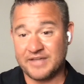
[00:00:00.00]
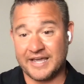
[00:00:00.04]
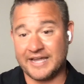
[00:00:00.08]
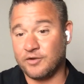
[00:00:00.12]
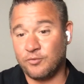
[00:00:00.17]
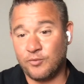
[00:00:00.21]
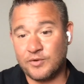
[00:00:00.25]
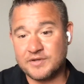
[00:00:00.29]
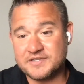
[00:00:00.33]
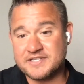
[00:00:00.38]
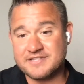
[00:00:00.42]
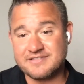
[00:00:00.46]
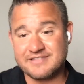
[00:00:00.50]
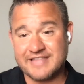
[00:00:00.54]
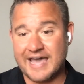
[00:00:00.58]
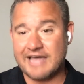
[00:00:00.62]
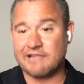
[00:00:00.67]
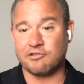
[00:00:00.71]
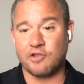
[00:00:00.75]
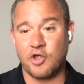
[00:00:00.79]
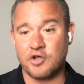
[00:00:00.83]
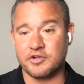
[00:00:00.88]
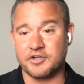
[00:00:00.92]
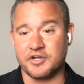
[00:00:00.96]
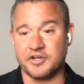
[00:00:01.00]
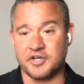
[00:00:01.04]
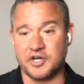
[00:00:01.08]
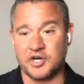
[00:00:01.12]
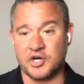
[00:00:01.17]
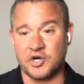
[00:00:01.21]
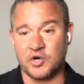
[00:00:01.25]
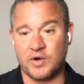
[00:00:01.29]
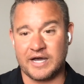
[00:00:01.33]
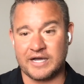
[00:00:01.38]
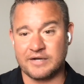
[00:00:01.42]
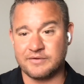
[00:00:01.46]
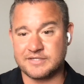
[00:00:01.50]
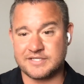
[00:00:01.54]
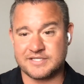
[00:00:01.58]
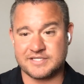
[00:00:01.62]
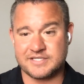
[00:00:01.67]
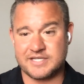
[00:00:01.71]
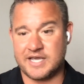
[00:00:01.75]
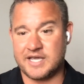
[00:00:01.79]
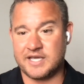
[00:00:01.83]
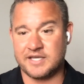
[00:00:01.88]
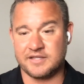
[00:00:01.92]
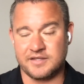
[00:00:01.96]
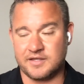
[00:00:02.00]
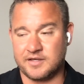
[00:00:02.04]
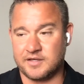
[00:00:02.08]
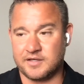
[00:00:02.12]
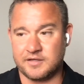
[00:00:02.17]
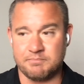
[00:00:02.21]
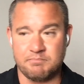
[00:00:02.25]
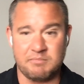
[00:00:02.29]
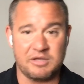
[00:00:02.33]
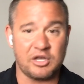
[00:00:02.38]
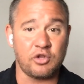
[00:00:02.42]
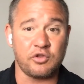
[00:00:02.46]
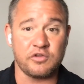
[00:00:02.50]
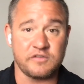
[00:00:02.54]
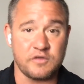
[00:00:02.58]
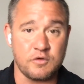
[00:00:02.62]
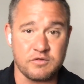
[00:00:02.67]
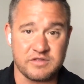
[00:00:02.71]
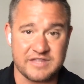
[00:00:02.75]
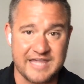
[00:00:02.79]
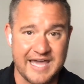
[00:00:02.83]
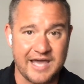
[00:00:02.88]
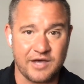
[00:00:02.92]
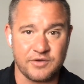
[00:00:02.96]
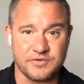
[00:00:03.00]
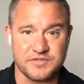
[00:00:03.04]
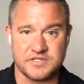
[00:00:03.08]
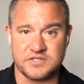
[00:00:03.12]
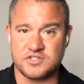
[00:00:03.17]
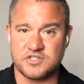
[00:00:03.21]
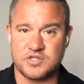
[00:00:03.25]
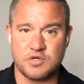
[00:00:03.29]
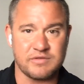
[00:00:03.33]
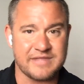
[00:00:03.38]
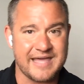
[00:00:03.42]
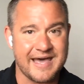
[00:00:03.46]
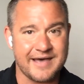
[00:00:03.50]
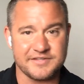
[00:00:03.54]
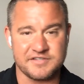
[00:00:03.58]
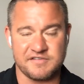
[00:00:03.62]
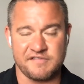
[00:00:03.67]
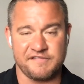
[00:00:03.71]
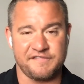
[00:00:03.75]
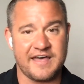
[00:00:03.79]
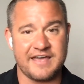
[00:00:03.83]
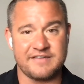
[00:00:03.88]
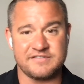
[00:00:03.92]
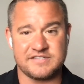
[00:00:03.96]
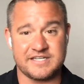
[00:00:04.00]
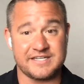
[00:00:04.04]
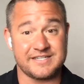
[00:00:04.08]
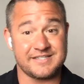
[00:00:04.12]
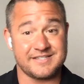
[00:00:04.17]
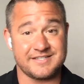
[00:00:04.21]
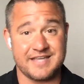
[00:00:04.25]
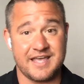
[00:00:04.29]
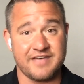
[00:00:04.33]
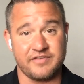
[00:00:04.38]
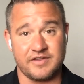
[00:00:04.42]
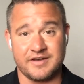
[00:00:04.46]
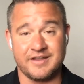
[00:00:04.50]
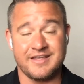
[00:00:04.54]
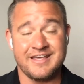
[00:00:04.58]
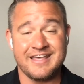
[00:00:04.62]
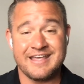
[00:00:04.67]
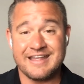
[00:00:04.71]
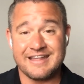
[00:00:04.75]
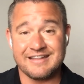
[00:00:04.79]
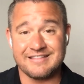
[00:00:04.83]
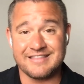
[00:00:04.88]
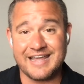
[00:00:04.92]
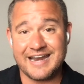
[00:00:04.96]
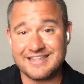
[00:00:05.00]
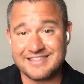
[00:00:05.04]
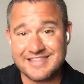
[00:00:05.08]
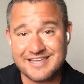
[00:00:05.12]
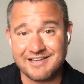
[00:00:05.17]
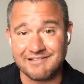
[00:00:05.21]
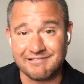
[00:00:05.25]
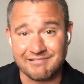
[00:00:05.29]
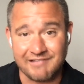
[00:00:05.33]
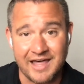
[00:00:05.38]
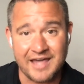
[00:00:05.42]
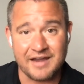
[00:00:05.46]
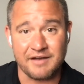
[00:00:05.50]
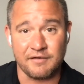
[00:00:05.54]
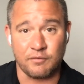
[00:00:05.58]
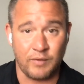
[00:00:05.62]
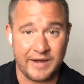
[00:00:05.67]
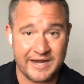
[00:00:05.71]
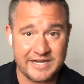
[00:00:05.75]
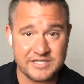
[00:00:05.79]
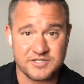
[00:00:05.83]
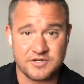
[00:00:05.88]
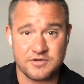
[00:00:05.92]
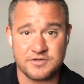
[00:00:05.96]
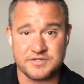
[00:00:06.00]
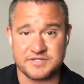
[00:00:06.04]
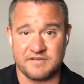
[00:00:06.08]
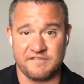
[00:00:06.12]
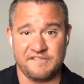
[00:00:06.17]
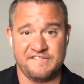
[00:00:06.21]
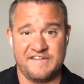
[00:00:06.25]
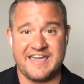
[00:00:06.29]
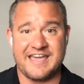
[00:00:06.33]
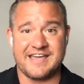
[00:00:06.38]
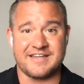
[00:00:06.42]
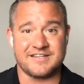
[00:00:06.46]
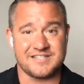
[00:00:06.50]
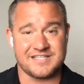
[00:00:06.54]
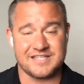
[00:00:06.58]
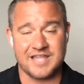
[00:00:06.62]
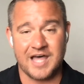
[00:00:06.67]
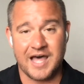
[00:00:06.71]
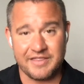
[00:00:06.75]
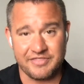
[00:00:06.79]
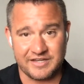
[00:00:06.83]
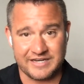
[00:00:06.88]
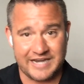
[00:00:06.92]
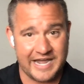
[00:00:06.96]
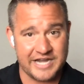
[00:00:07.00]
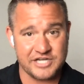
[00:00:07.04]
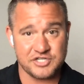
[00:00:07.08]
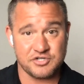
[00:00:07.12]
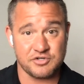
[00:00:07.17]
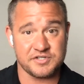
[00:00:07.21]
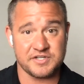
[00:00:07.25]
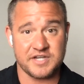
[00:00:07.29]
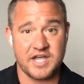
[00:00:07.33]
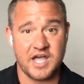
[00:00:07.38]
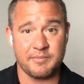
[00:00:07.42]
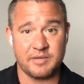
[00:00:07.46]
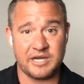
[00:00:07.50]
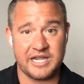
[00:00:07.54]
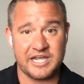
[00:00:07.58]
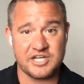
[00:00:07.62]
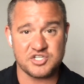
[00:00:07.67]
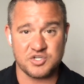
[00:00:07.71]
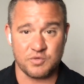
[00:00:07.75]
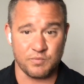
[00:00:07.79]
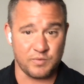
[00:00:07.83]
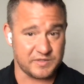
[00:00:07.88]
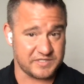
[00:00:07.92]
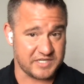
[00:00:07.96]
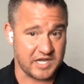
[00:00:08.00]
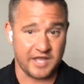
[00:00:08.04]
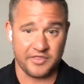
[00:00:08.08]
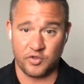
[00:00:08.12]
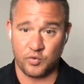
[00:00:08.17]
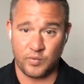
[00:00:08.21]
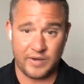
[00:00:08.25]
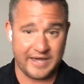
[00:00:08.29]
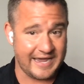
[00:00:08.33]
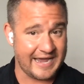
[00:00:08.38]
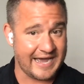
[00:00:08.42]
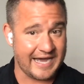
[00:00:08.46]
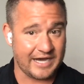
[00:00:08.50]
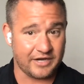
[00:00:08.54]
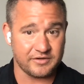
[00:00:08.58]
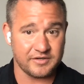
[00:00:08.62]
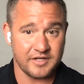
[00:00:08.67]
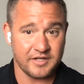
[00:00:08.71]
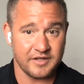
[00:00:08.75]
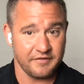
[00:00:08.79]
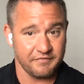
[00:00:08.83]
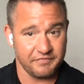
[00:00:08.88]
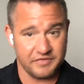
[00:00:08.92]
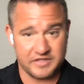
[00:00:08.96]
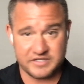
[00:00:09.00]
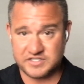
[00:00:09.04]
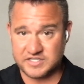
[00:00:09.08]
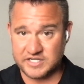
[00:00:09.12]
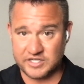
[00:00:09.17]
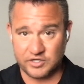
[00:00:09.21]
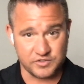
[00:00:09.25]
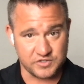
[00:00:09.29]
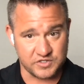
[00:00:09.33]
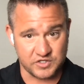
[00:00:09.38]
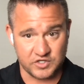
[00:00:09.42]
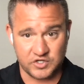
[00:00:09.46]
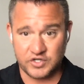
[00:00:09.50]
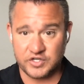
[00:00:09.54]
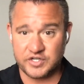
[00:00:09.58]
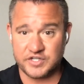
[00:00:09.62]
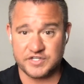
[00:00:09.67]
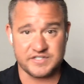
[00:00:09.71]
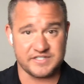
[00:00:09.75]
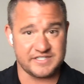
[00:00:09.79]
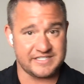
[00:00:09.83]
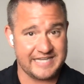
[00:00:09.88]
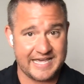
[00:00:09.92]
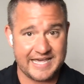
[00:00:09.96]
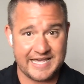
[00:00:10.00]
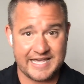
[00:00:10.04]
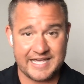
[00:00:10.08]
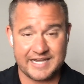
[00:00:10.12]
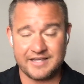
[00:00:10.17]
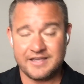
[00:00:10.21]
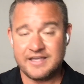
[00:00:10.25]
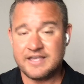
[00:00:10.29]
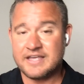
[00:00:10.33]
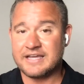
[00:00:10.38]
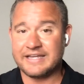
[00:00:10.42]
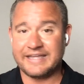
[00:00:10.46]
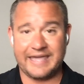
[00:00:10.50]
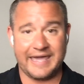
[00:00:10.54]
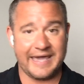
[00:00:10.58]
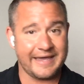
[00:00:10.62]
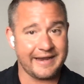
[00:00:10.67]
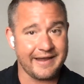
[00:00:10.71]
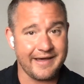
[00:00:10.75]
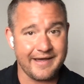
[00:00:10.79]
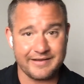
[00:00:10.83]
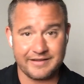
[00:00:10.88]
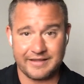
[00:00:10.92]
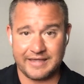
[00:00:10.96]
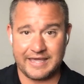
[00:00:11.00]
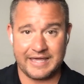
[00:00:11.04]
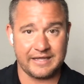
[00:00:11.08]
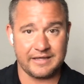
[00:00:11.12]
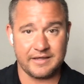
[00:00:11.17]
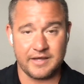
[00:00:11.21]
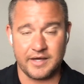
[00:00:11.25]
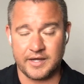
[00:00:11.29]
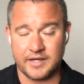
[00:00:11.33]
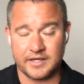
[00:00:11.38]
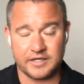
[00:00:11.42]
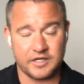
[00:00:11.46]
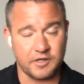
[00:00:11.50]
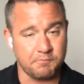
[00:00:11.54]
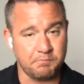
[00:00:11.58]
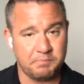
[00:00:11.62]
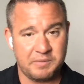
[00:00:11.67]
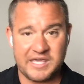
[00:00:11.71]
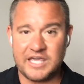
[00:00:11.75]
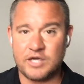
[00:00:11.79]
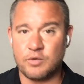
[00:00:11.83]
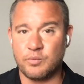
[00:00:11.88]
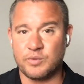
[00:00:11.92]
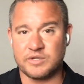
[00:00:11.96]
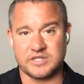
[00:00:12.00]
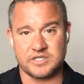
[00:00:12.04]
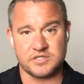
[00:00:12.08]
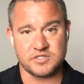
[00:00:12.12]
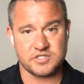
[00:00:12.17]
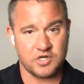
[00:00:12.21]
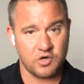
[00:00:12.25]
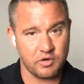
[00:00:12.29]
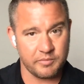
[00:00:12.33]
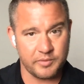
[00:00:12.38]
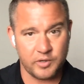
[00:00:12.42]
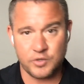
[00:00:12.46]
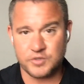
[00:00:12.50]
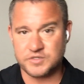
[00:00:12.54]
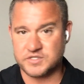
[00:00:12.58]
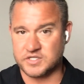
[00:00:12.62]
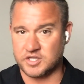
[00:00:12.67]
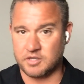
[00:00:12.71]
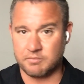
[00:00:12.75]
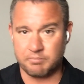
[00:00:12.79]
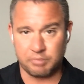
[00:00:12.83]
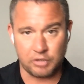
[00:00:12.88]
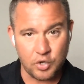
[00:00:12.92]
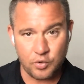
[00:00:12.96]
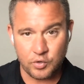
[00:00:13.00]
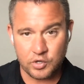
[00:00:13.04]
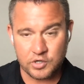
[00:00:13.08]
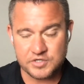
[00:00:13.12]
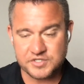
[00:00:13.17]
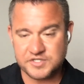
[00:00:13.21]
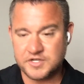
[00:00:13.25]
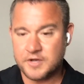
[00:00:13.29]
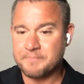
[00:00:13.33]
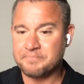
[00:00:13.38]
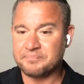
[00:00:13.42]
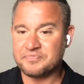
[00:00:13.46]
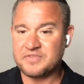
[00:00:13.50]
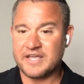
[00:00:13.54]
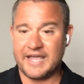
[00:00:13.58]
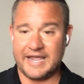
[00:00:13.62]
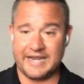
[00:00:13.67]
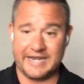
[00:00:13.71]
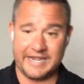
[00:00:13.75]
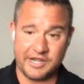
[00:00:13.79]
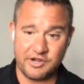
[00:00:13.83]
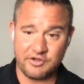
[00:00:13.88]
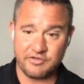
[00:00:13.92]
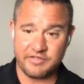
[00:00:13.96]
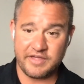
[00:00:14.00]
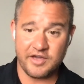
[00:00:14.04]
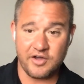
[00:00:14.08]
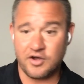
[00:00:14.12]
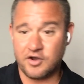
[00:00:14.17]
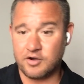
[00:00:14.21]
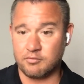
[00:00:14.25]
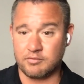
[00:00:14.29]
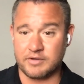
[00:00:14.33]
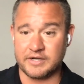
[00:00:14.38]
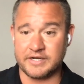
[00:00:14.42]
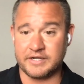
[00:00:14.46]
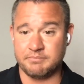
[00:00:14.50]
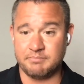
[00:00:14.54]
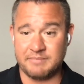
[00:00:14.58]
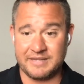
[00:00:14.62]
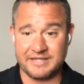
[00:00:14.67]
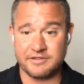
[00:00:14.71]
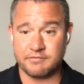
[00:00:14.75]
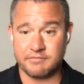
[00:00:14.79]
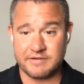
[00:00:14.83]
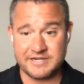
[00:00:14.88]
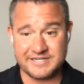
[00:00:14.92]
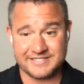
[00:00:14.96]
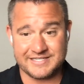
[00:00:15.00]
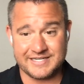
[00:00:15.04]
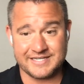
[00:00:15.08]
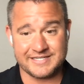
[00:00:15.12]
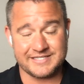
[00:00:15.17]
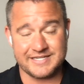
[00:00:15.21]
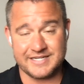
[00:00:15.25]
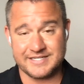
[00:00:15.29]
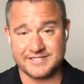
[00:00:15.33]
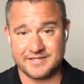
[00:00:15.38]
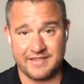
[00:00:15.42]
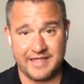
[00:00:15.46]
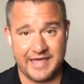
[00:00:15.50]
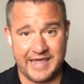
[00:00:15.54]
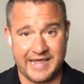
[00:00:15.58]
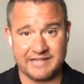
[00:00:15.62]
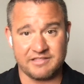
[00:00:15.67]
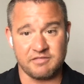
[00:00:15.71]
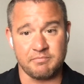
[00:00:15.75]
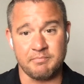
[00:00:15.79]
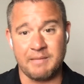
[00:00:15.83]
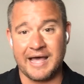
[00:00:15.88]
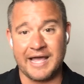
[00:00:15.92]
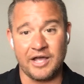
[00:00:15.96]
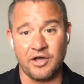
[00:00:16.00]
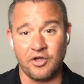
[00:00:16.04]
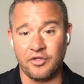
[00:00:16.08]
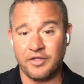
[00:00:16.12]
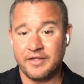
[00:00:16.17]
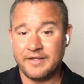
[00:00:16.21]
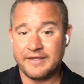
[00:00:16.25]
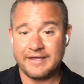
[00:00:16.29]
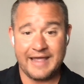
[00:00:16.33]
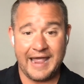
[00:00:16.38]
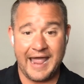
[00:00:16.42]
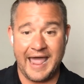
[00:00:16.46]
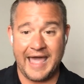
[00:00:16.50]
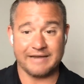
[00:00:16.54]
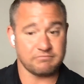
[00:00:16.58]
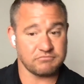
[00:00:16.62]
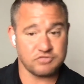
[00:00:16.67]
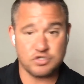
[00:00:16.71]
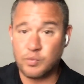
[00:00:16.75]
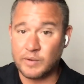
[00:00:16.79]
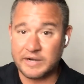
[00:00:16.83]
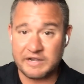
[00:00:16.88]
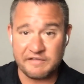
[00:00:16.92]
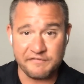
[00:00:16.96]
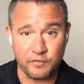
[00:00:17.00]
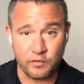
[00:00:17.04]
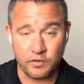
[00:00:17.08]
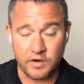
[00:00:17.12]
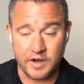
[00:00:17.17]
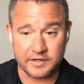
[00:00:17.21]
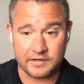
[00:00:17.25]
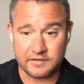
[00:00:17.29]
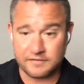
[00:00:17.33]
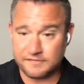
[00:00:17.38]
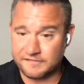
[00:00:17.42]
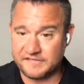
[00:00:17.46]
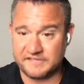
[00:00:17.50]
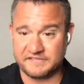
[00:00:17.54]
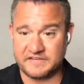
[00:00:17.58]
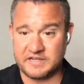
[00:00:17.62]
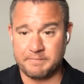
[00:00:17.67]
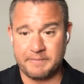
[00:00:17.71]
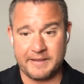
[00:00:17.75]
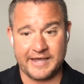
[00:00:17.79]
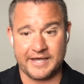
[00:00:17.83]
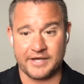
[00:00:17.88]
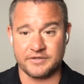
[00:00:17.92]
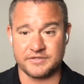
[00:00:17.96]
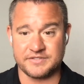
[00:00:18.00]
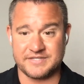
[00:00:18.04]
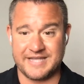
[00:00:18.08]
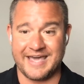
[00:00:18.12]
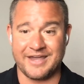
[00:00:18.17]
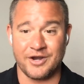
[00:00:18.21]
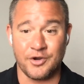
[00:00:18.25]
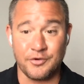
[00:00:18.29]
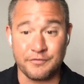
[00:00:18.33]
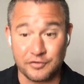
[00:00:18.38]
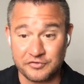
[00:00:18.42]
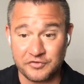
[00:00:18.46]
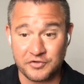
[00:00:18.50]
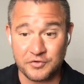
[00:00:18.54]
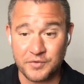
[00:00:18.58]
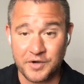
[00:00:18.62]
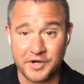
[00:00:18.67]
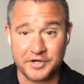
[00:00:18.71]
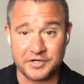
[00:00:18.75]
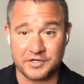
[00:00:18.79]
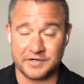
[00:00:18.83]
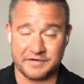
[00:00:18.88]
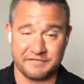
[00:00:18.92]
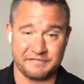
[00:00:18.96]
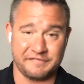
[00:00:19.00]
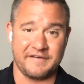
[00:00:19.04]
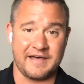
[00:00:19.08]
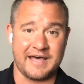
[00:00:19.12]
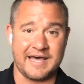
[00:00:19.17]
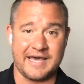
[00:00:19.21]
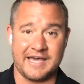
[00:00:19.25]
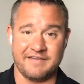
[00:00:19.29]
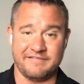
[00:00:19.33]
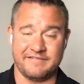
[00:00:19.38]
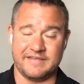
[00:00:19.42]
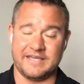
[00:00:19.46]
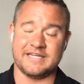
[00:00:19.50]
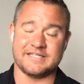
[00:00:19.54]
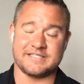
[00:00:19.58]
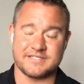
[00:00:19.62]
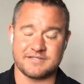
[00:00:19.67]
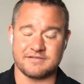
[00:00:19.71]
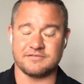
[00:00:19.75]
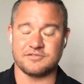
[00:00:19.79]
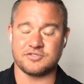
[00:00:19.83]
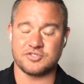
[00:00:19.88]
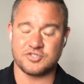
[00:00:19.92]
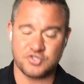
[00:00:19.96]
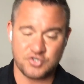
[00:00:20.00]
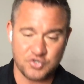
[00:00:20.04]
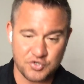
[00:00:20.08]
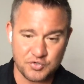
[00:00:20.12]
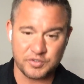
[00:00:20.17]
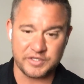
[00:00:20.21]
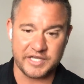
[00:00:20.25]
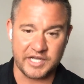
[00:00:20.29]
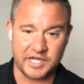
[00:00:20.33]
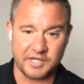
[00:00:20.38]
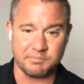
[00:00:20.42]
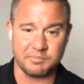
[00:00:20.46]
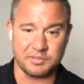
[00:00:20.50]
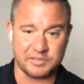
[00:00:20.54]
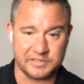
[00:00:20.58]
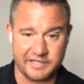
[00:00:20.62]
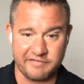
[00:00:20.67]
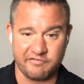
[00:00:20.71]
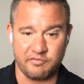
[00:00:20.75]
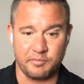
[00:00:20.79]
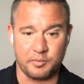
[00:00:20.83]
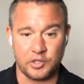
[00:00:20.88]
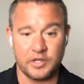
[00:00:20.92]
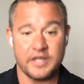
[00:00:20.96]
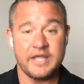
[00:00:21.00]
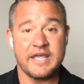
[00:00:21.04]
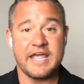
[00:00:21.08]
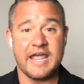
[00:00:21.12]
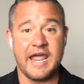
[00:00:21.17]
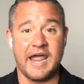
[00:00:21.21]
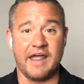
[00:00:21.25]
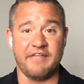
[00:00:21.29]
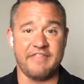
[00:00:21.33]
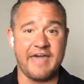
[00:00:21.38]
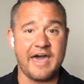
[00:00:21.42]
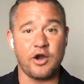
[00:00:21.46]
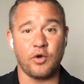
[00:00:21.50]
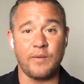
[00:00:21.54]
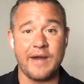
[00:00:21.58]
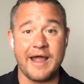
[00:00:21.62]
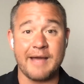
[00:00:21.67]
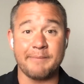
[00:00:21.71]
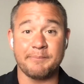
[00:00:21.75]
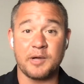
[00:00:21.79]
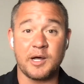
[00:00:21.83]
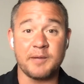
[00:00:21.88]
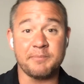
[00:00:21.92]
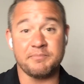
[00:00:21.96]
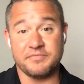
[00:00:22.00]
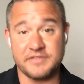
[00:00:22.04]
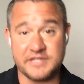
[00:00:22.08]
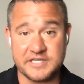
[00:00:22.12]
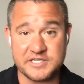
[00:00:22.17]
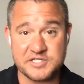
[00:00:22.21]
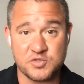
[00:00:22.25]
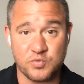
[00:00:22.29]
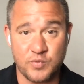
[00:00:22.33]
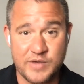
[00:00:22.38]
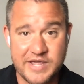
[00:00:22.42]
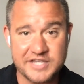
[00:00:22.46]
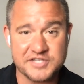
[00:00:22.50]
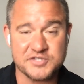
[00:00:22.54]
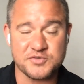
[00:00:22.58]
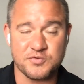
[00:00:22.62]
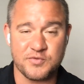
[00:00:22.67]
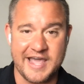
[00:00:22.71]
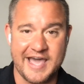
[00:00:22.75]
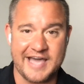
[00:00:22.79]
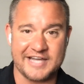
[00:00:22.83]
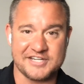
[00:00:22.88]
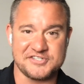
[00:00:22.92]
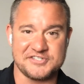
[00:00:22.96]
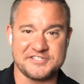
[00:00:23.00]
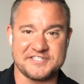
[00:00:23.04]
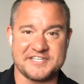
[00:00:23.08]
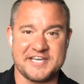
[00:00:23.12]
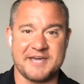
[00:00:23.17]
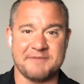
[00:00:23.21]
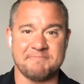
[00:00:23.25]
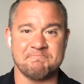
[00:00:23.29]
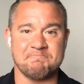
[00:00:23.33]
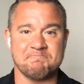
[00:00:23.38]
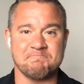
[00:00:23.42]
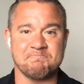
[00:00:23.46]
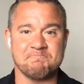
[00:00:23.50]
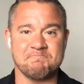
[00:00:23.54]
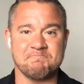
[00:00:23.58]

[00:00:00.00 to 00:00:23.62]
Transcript: And it wasn't that long ago, I would say in the middle 2000s, 2005, 6, 7, that I think a lot of racers and fans thought the Nitrous combination was on the way out. This feels good as dead, cannot compete with the turbos and the blowers. And here they are running mid-360s in the 8th mile at 2,450 pounds at over 205. It's truly unbelievable. And that'll wrap up this week's reaction time.